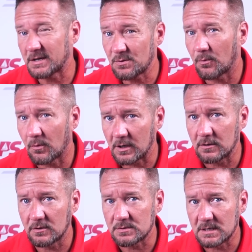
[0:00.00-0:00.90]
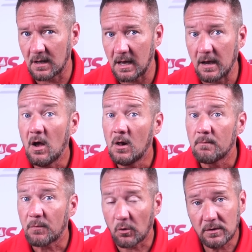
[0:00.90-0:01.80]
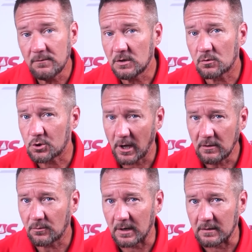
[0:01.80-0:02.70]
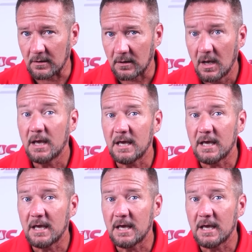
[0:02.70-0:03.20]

that's what we're gonna do today, or even your generator.